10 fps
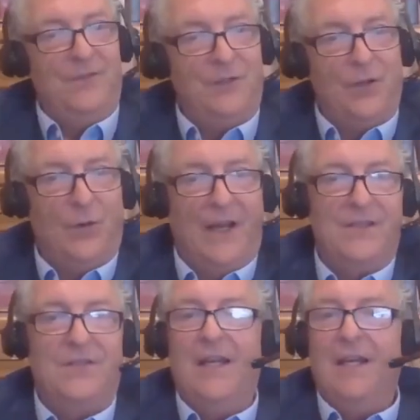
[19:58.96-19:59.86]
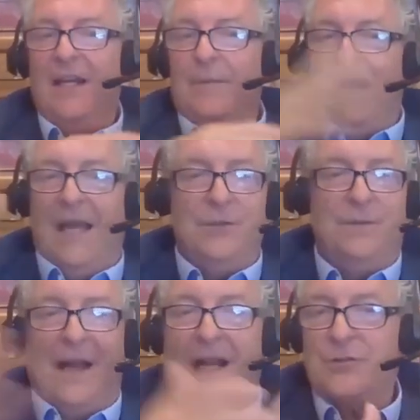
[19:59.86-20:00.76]
real ways.
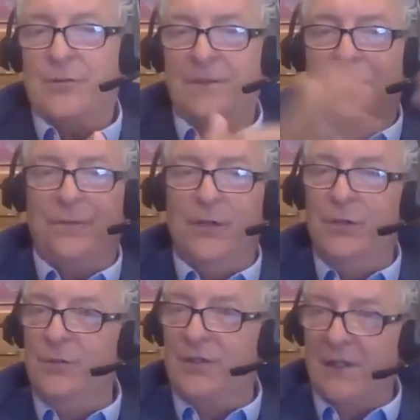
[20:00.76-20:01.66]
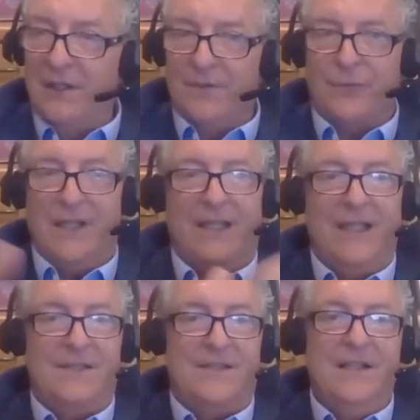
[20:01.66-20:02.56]
Manufacturing, food, delivery
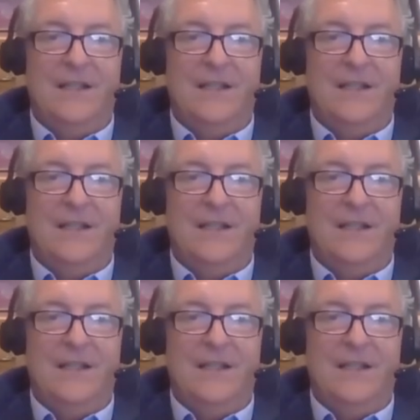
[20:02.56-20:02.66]
kits,